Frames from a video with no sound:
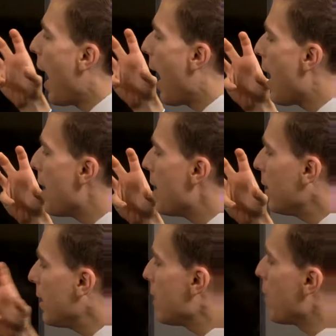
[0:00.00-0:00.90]
And
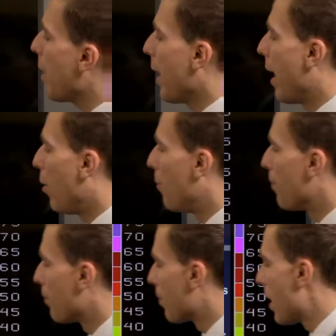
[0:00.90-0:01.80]
let's think about hail.
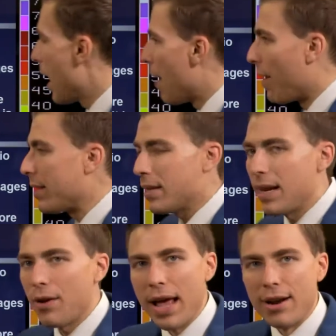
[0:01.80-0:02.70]
If I
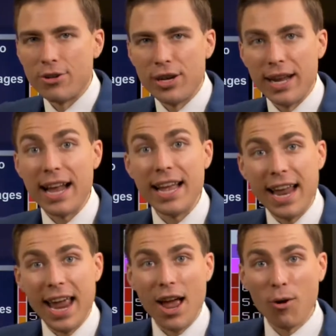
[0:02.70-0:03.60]
send out energy and I hit
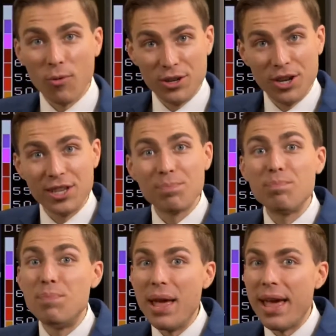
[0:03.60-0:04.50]
hail, which is
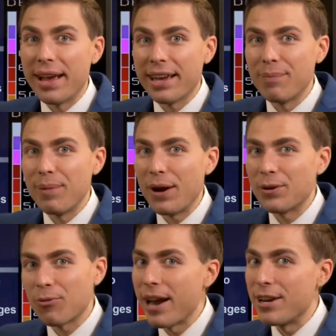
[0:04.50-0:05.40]
big
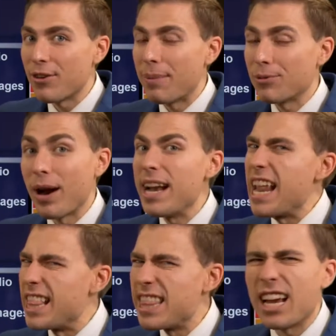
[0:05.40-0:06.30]
compared to raindrops, right,
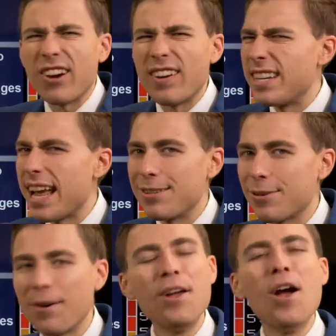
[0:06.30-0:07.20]
and thicker and
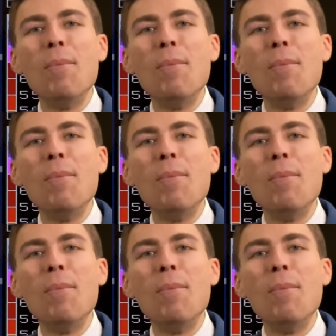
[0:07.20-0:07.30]
denser,